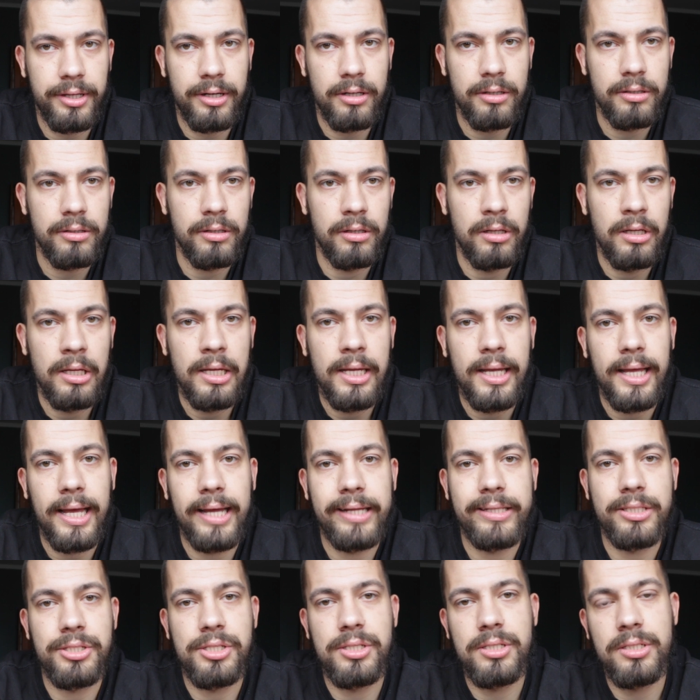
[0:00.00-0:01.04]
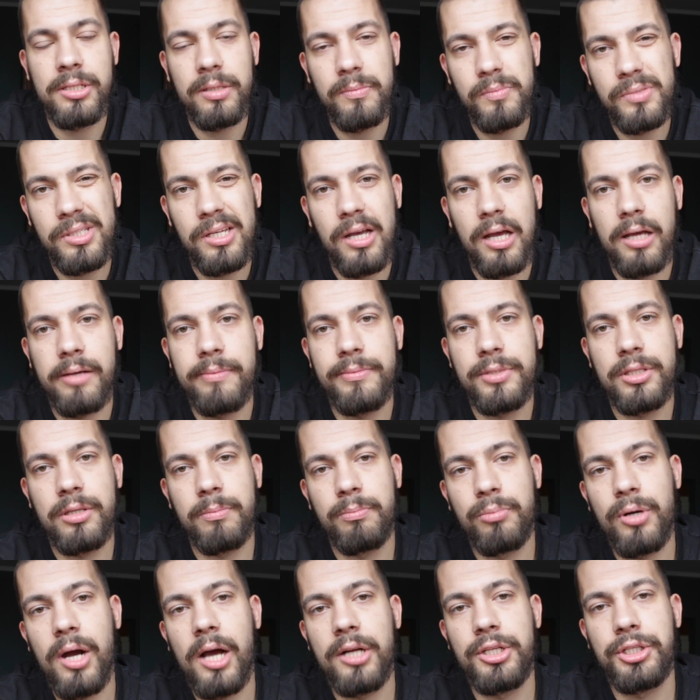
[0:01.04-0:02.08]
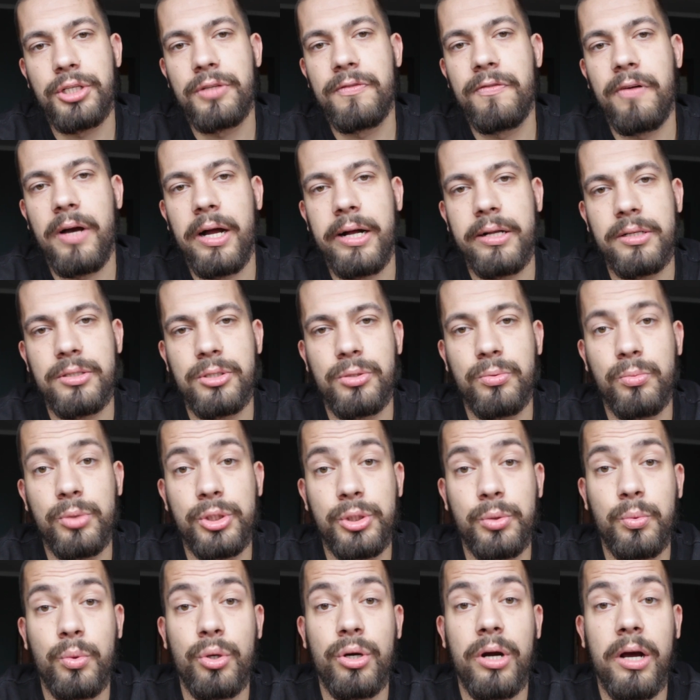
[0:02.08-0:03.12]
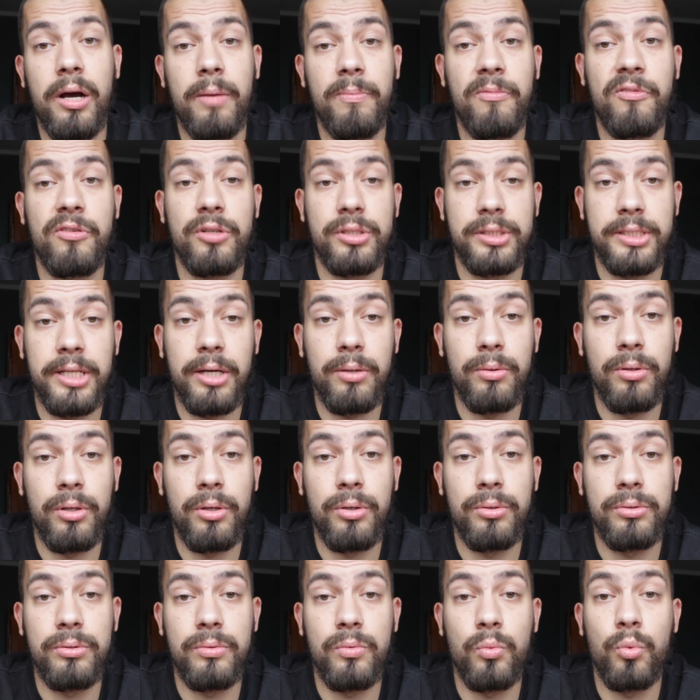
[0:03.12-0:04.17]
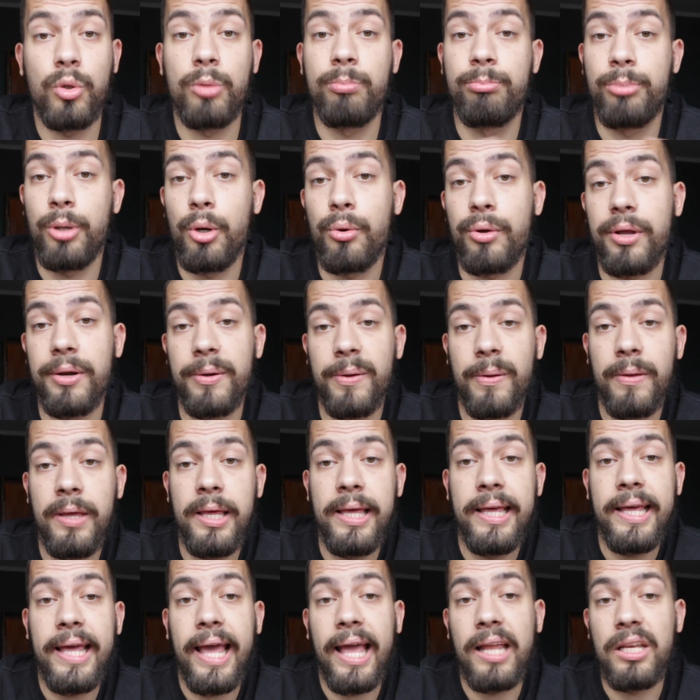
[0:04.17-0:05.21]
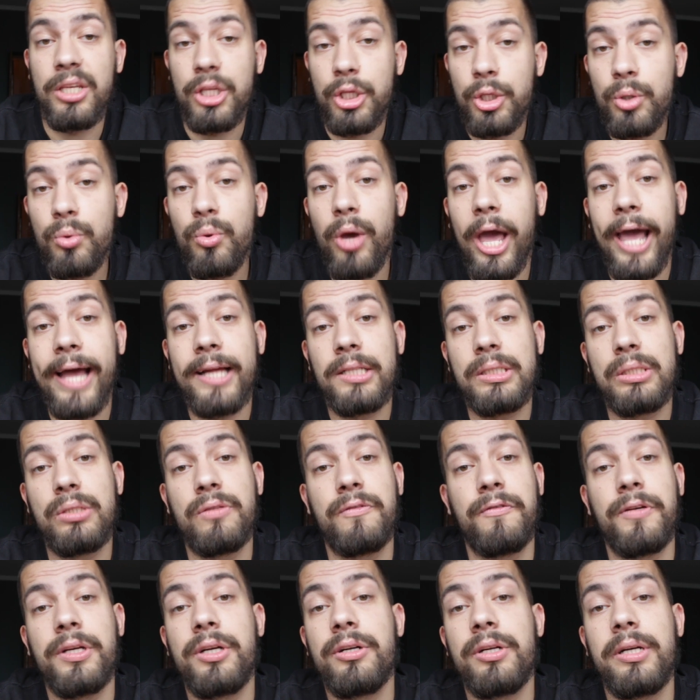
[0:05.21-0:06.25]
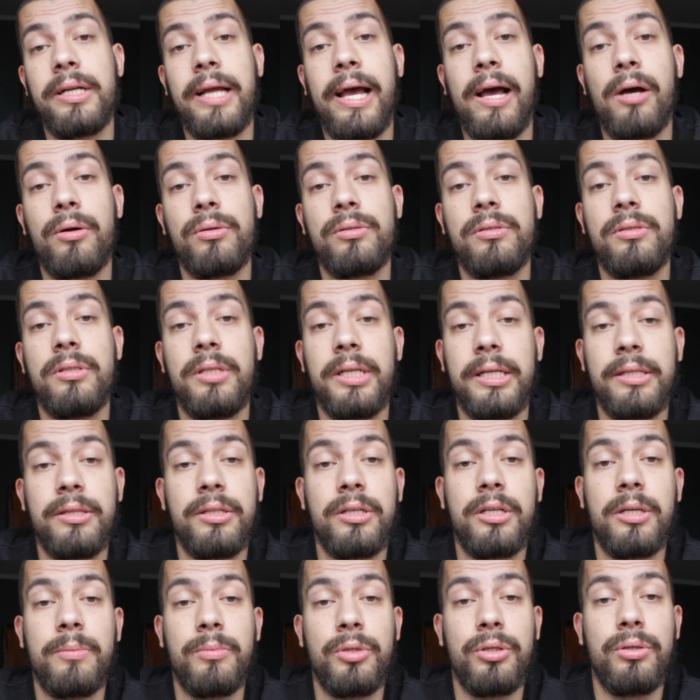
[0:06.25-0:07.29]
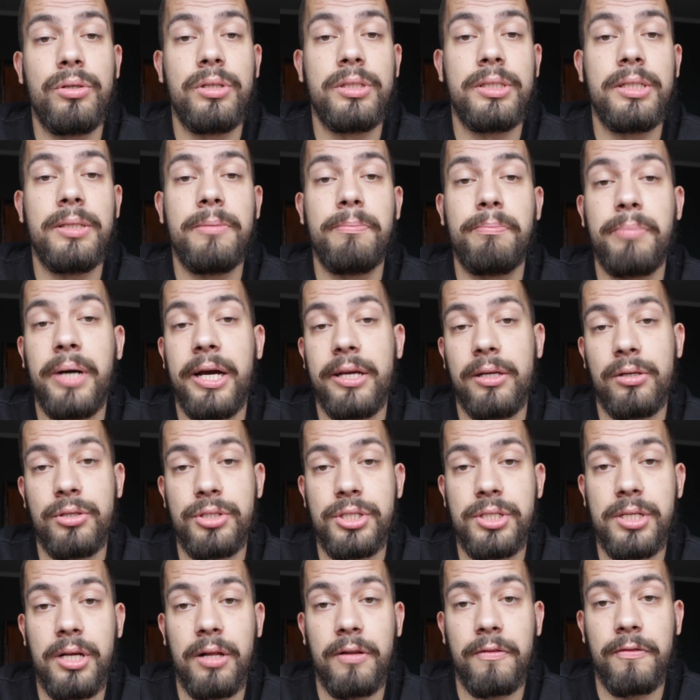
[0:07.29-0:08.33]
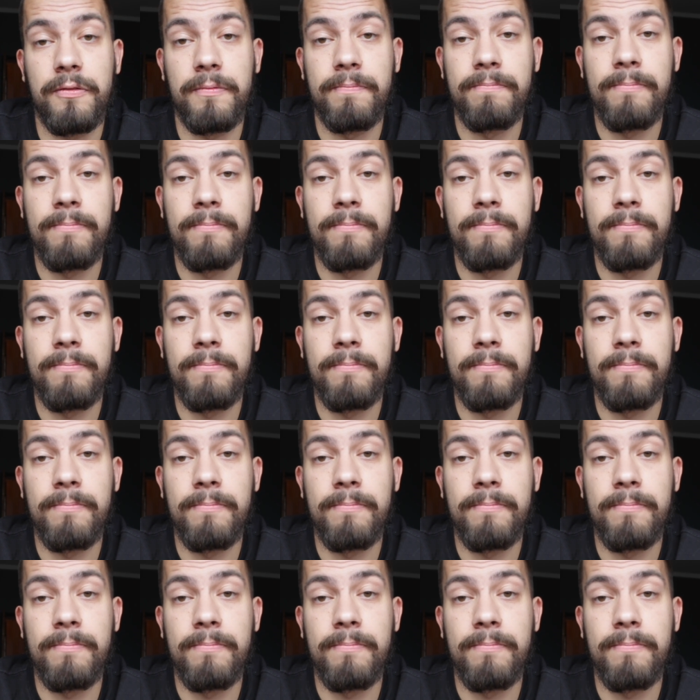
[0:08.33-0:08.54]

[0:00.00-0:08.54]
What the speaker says: there, and sometimes the project files which were up for download were broken, and you had to figure it out in the community by yourself.